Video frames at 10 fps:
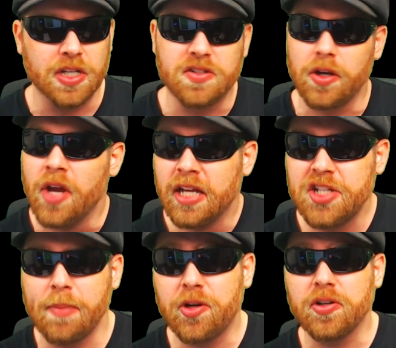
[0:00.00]
So
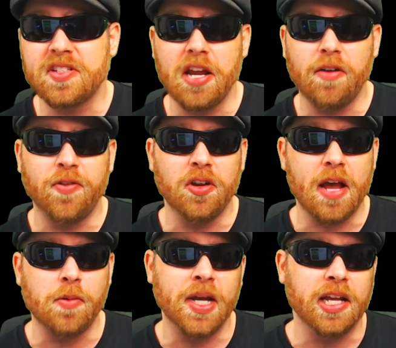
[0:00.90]
jump across there if you're that
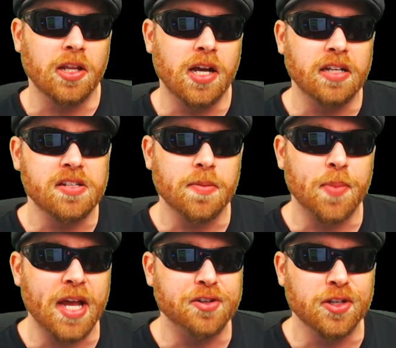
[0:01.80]
way inclined to the
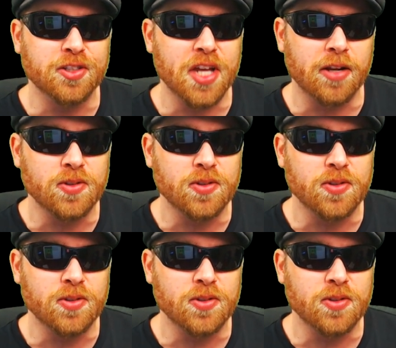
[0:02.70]
Patreon channel.